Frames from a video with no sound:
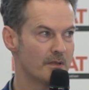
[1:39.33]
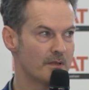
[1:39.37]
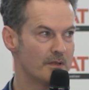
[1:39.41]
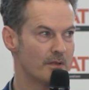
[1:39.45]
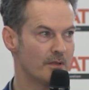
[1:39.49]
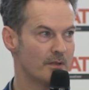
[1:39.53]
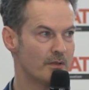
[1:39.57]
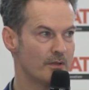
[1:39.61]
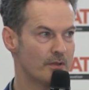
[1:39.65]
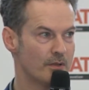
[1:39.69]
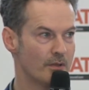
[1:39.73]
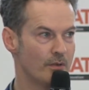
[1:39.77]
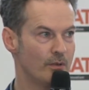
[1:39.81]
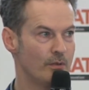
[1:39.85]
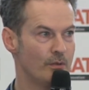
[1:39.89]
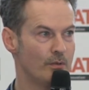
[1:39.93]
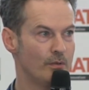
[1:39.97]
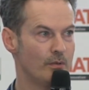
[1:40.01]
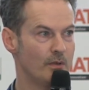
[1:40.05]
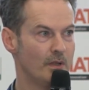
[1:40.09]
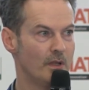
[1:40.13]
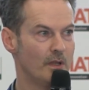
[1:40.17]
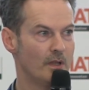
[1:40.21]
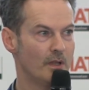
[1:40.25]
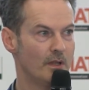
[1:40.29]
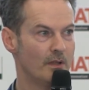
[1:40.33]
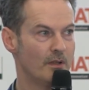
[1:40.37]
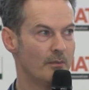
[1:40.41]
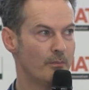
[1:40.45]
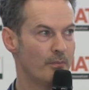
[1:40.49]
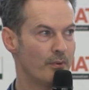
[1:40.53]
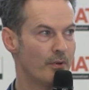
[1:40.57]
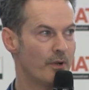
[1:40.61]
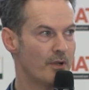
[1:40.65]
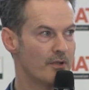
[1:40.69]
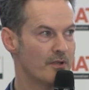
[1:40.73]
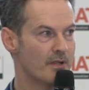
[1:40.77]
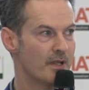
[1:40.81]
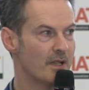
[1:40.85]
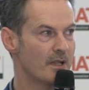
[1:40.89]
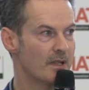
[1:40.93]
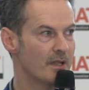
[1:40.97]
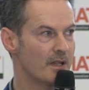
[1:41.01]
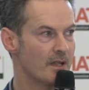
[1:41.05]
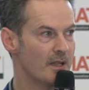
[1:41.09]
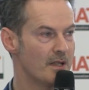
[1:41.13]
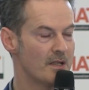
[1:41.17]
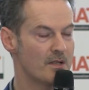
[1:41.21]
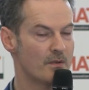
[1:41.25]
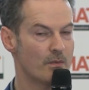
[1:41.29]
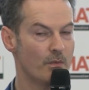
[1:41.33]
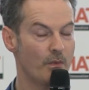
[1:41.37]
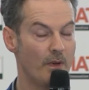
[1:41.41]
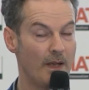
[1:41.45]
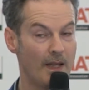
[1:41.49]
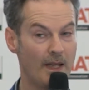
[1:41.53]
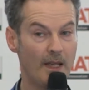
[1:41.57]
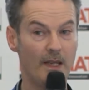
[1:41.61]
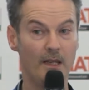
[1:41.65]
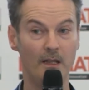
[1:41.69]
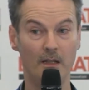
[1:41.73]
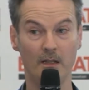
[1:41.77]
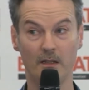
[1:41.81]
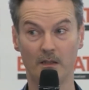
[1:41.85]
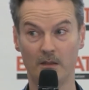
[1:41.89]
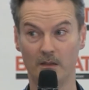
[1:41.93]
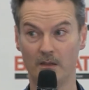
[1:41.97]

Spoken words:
to do the project this way,